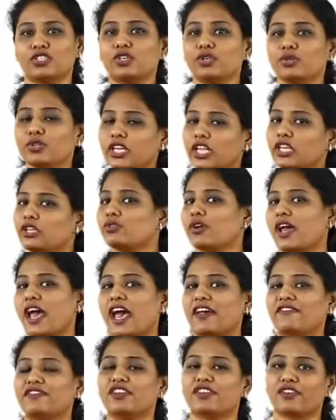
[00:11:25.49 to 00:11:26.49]
So you need to
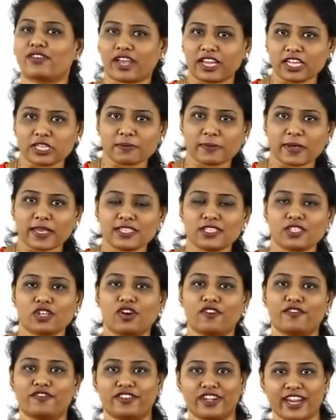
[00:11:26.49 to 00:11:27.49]
have the right mix
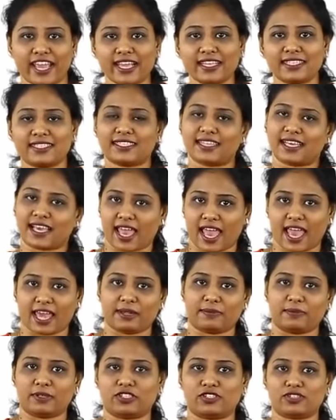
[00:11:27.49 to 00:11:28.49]
of text
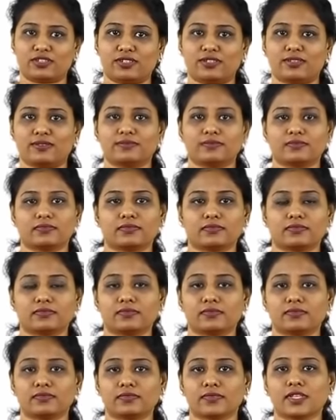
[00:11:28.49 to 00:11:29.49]
and images.
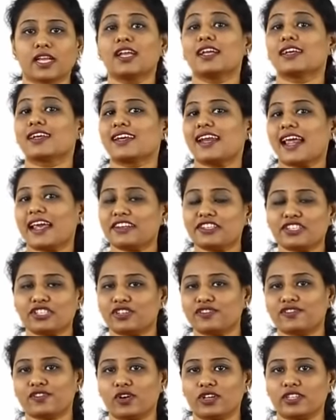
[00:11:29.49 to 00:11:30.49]

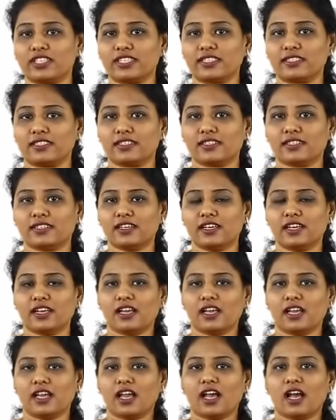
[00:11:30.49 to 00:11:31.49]
Clarity of content.
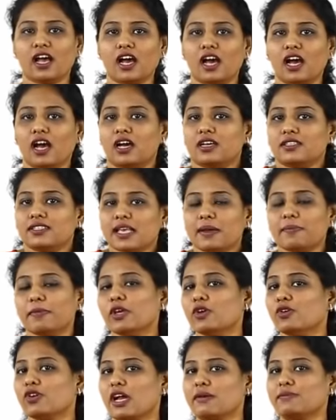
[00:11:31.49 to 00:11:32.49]

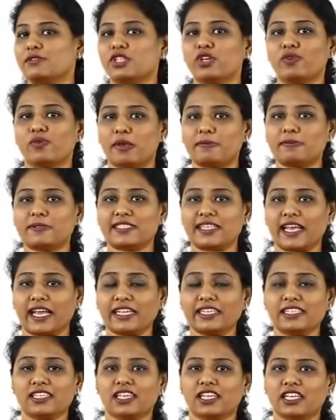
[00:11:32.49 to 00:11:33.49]
Somebody who comes to your
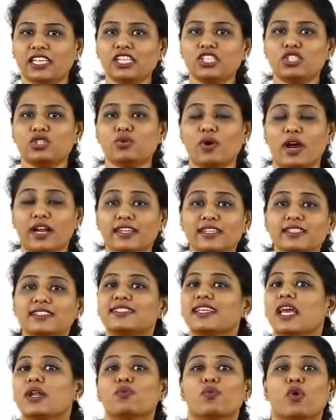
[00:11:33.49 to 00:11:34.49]
website needs to
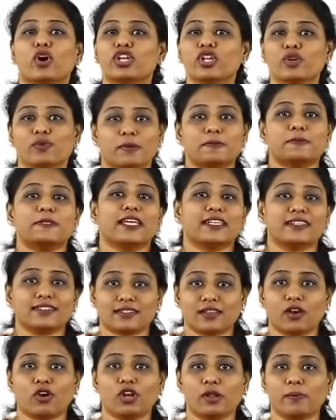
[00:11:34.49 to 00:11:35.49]
understand what your website
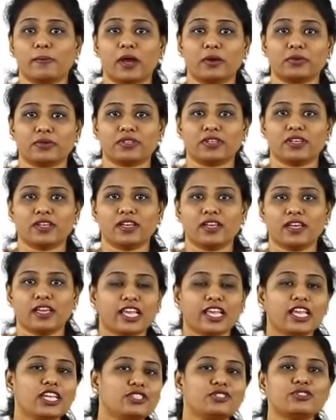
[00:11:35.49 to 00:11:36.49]
is all about.
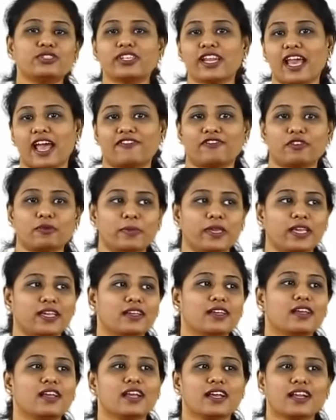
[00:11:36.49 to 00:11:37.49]
He shouldn't have to
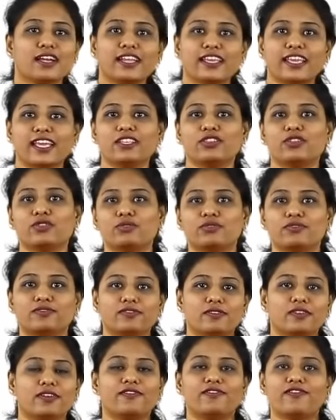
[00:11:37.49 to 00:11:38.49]
be clicking
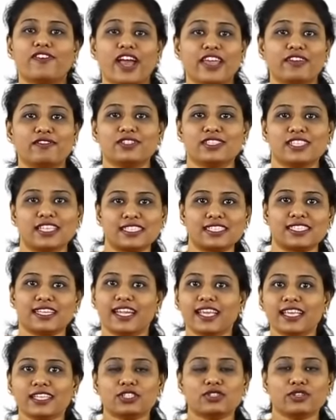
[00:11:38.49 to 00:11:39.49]
through 5 or 6
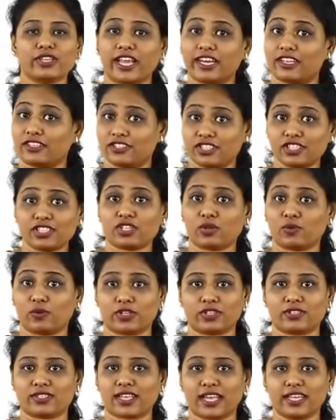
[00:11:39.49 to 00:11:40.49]
links to get a gist of
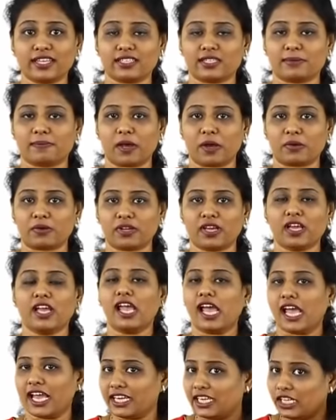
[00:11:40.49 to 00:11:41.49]
what your site is about.
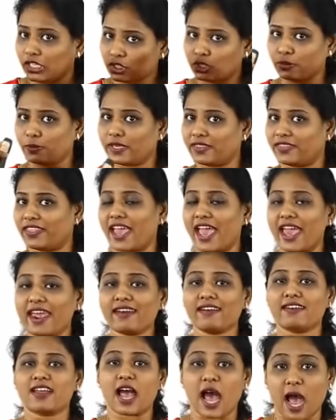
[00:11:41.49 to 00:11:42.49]
It needs to be
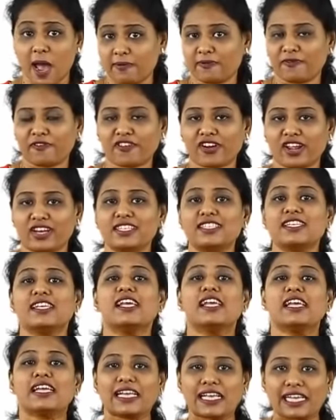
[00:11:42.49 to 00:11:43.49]
there, upfront,
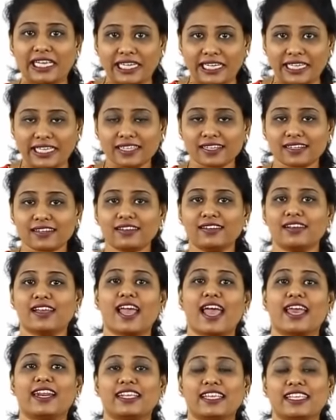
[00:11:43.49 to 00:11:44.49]
clear,
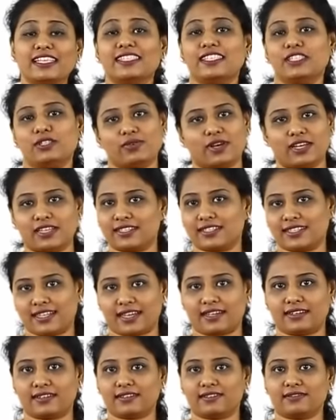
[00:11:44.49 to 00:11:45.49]
and easy to
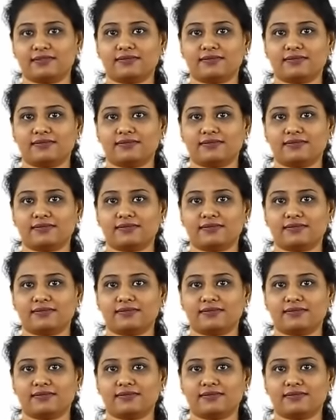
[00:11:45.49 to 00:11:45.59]
understand.